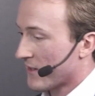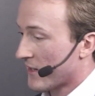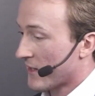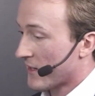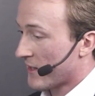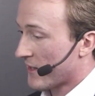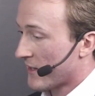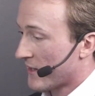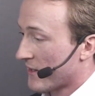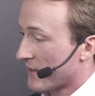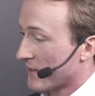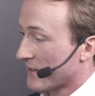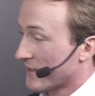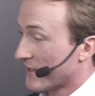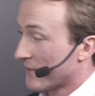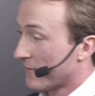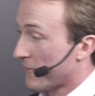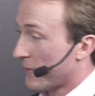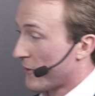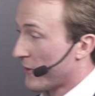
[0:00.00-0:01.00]

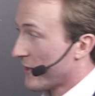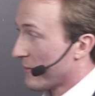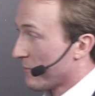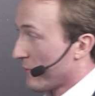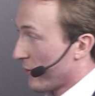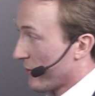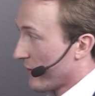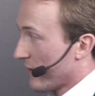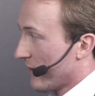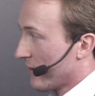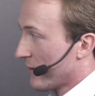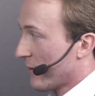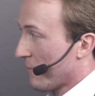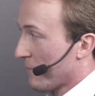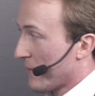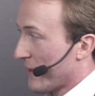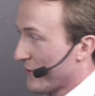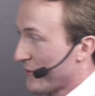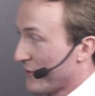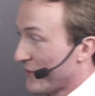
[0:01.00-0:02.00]
the 30 model
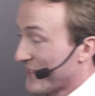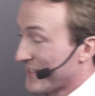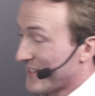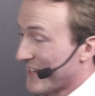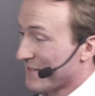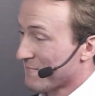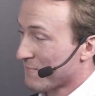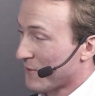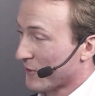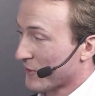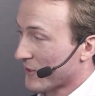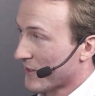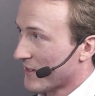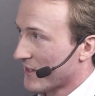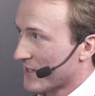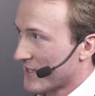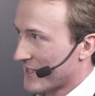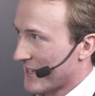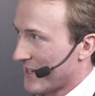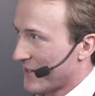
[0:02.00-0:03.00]
compared to the 10 model
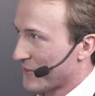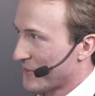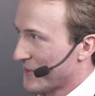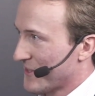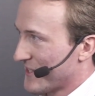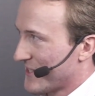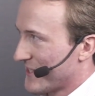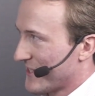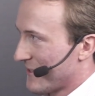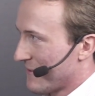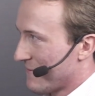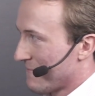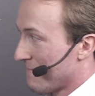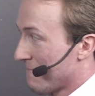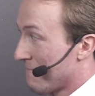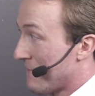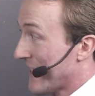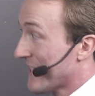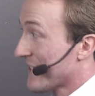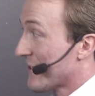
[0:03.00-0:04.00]
sounds
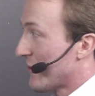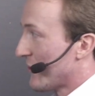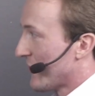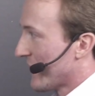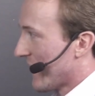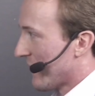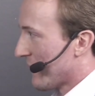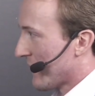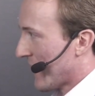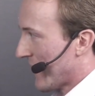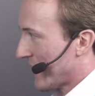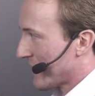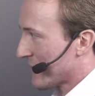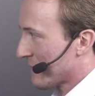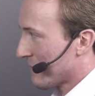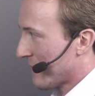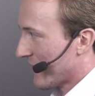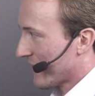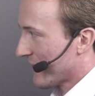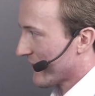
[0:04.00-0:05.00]
better in every
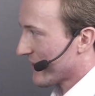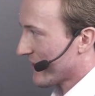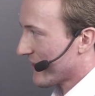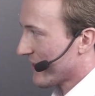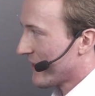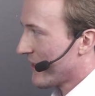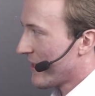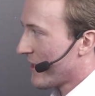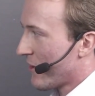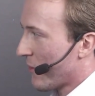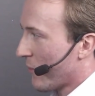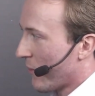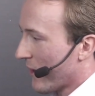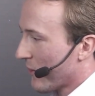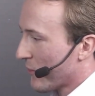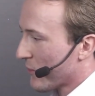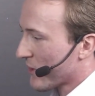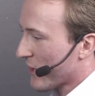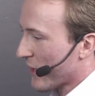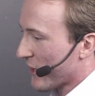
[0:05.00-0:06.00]
aspect. Why
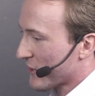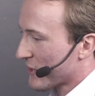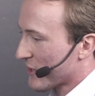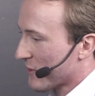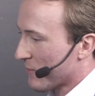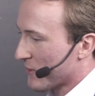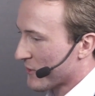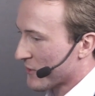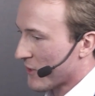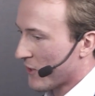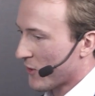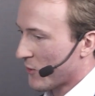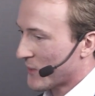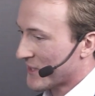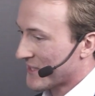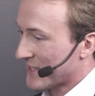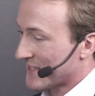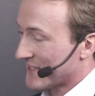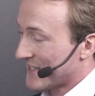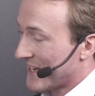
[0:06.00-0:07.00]
would customers go with
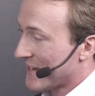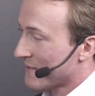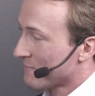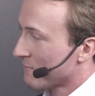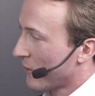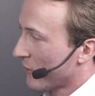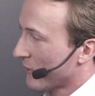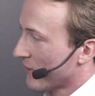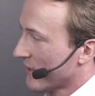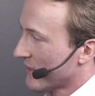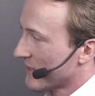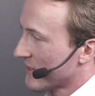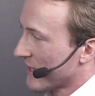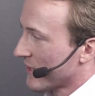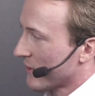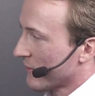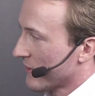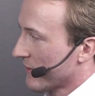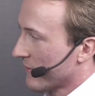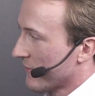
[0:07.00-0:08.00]
the 10 model instead
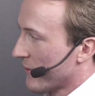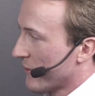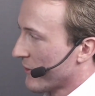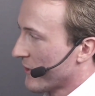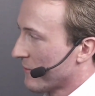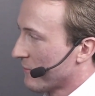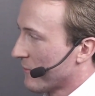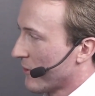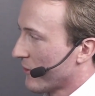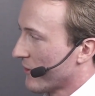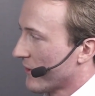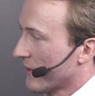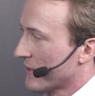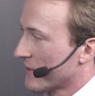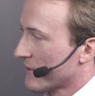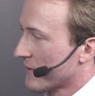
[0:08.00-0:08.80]
of the 30 model?